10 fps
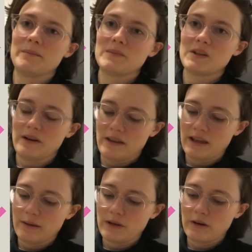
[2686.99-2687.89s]
So I
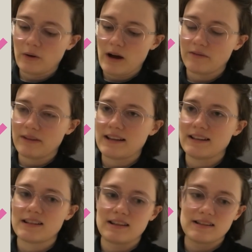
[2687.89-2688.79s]
think it all kind of led
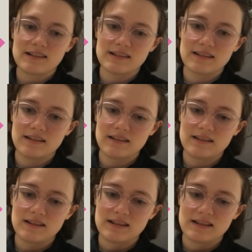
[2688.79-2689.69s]
into this
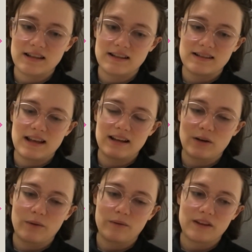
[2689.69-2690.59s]

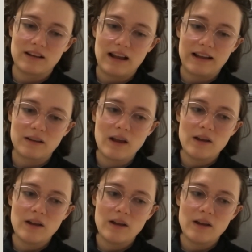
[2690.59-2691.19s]
aesthetic of that, like,